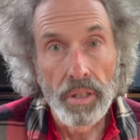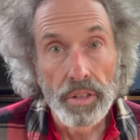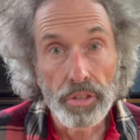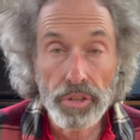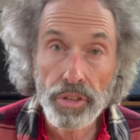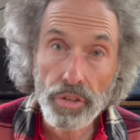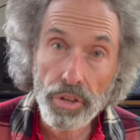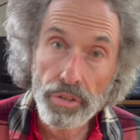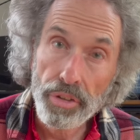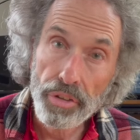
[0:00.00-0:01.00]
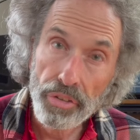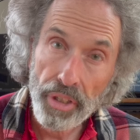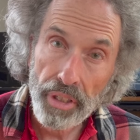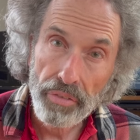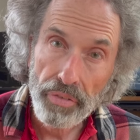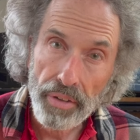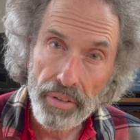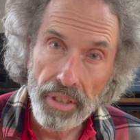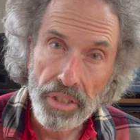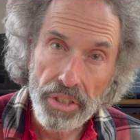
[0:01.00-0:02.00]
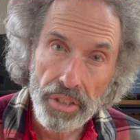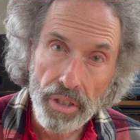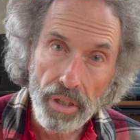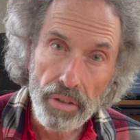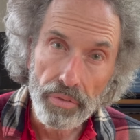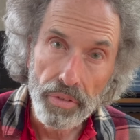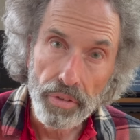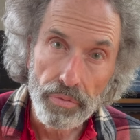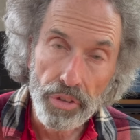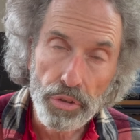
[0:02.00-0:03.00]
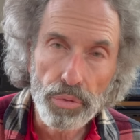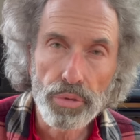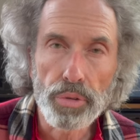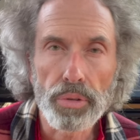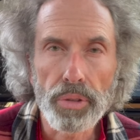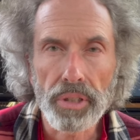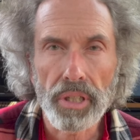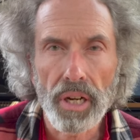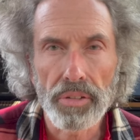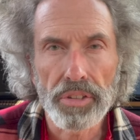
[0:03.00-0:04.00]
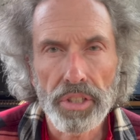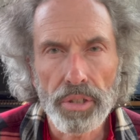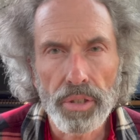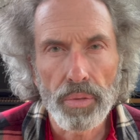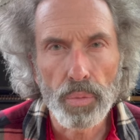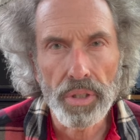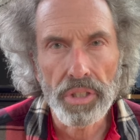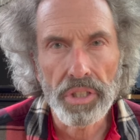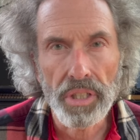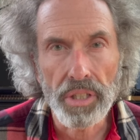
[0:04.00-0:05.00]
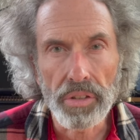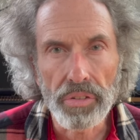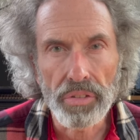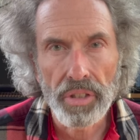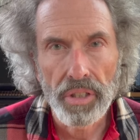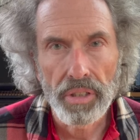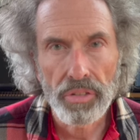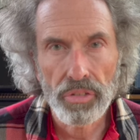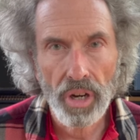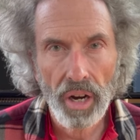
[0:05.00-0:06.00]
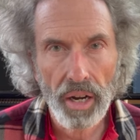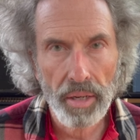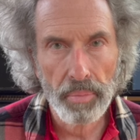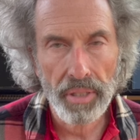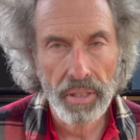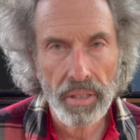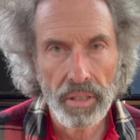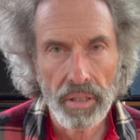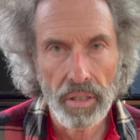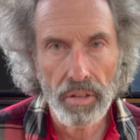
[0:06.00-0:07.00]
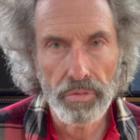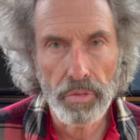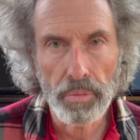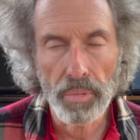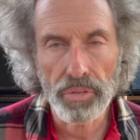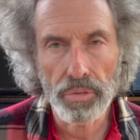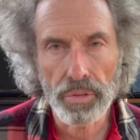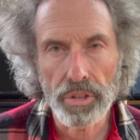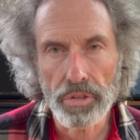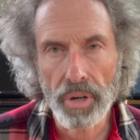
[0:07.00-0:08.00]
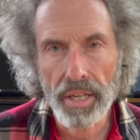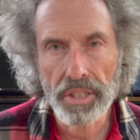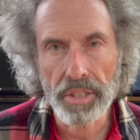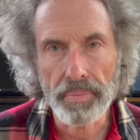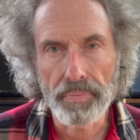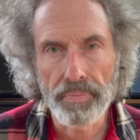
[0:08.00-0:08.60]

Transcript: This leads on to the second foundation of visual neurolaryngology, which is timing of muscle contraction.